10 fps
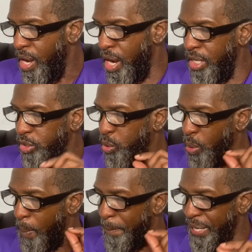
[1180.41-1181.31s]
unto
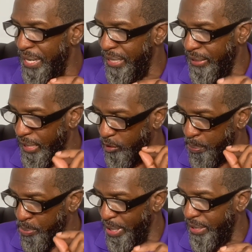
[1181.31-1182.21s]
obedience and
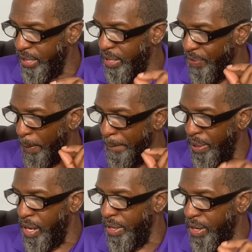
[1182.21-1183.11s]
sprinkling of the
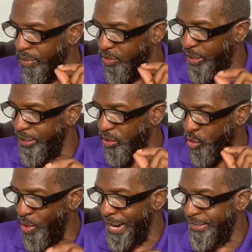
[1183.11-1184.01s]
blood of Jesus
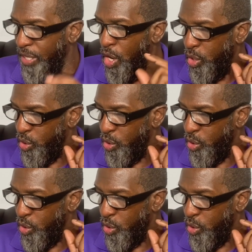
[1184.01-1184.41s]
Christ,